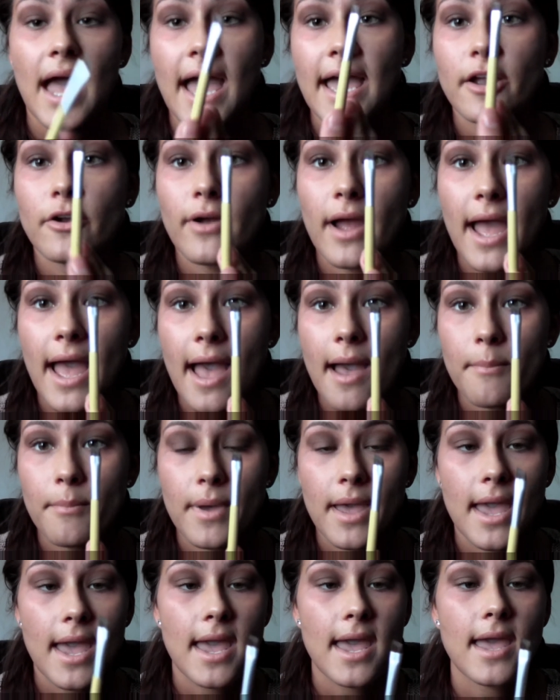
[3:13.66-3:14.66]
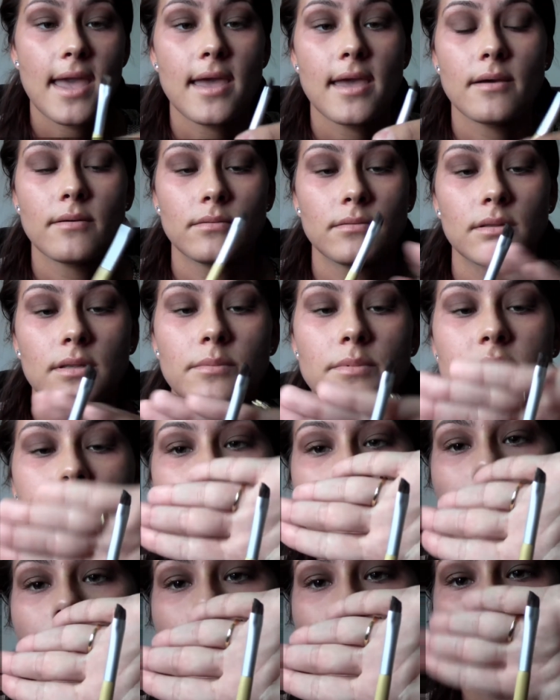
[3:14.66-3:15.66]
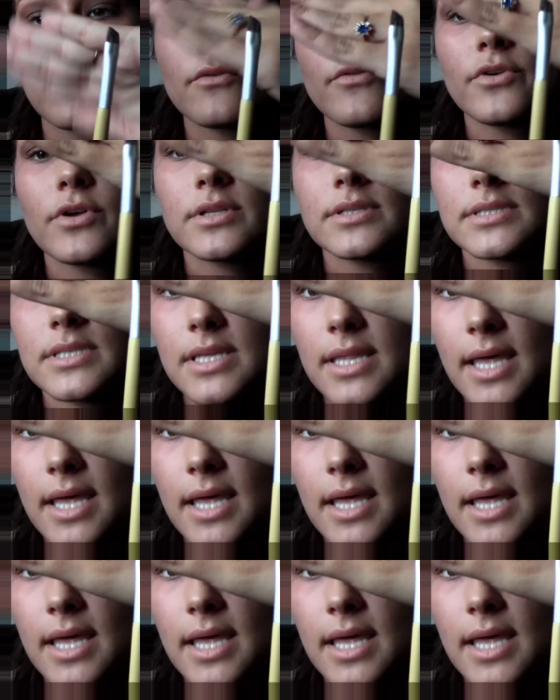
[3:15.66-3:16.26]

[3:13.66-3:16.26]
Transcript: I grab a, let me see, I don't know if you can